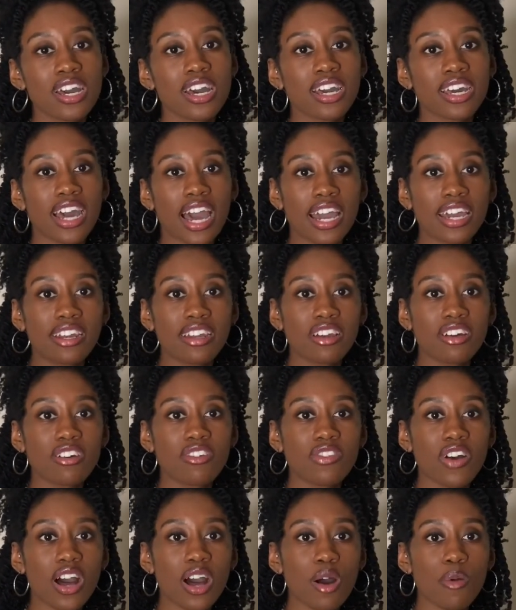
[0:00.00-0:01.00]
kind
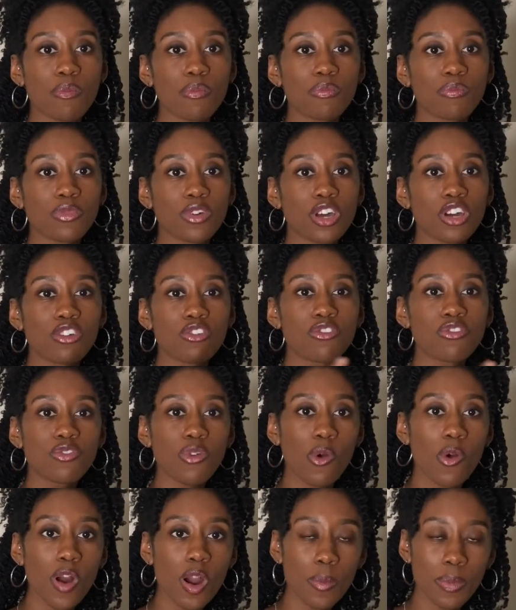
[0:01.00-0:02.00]
of
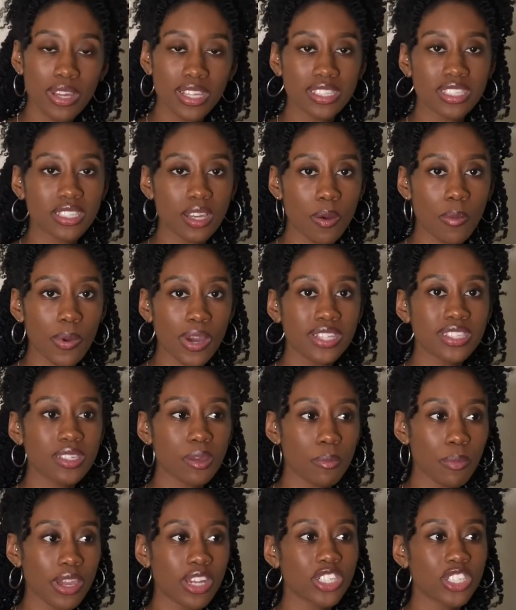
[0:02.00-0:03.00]
conform in some way to
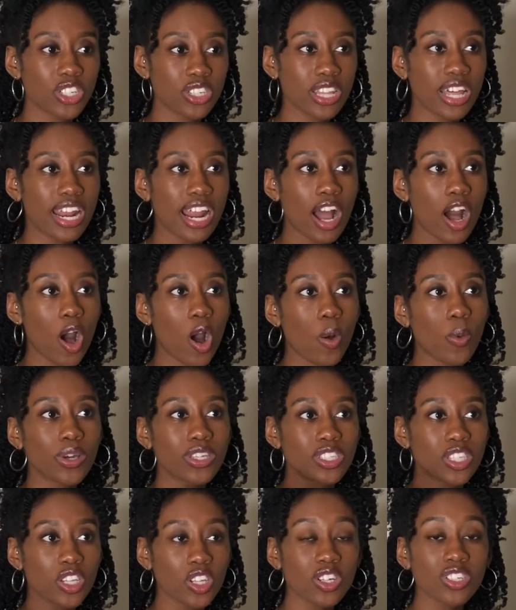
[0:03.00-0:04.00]
make sure that I
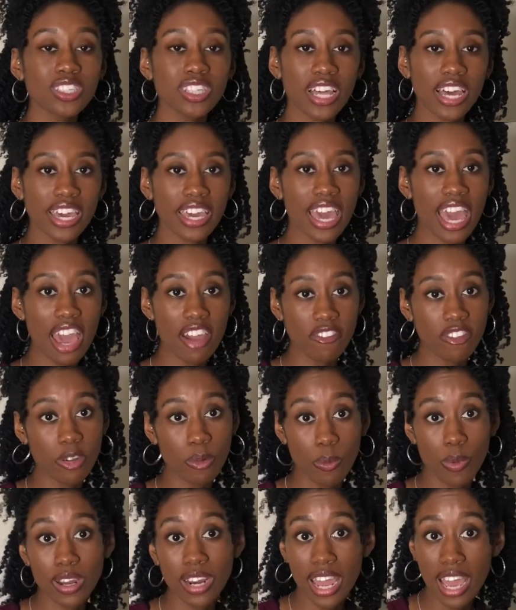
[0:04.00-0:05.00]
always looked like
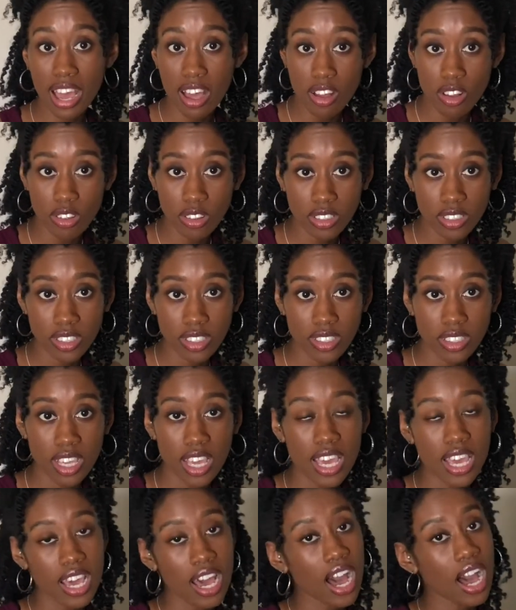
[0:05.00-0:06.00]
everyone else
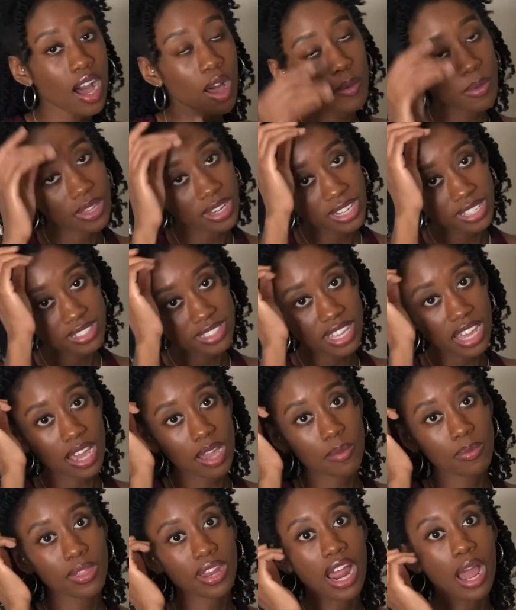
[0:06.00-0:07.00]

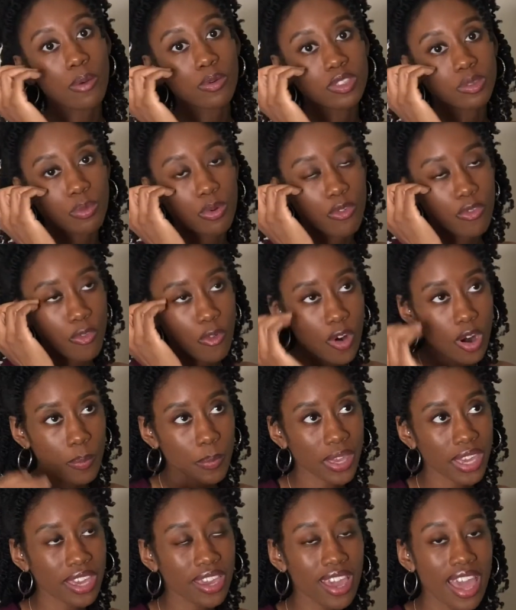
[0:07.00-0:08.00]
anytime that I was
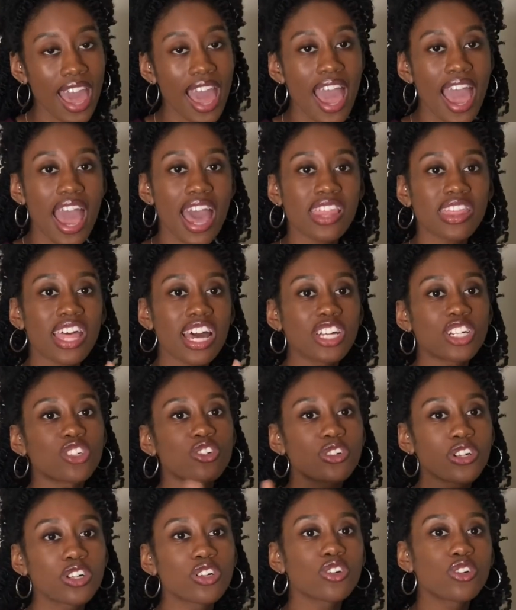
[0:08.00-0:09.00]
performing, and that
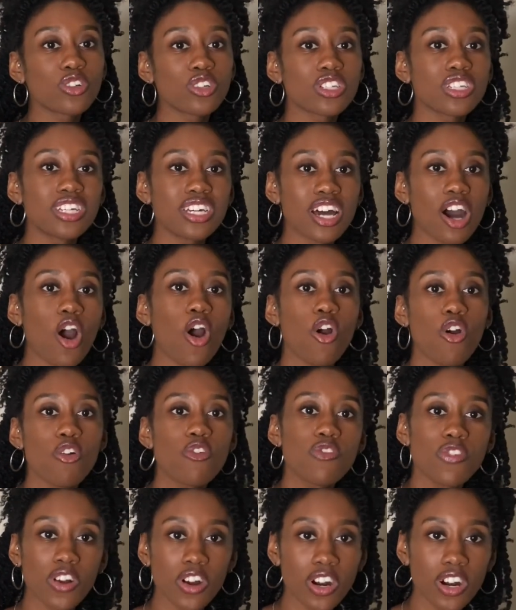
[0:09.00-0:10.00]
trickled
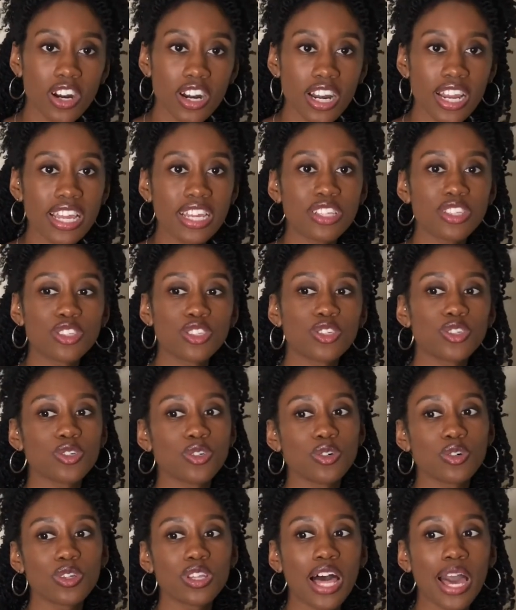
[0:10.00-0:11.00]
over
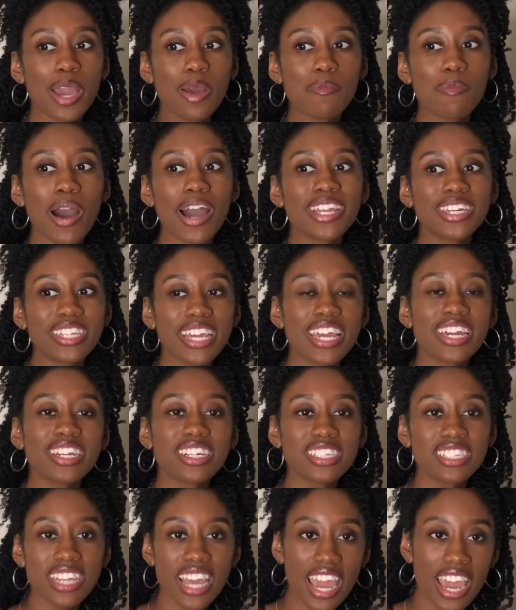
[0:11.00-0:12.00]
into like my
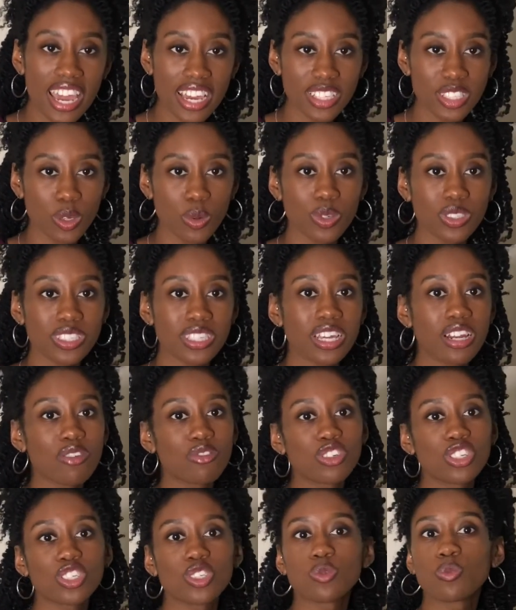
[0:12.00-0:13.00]
day-to-day. So instead of
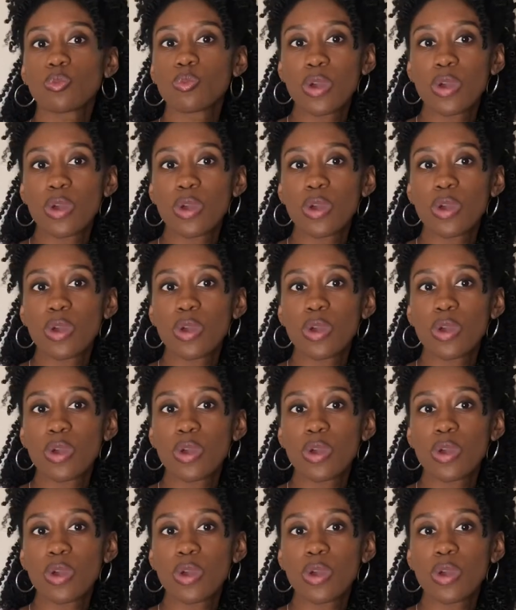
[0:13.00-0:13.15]
just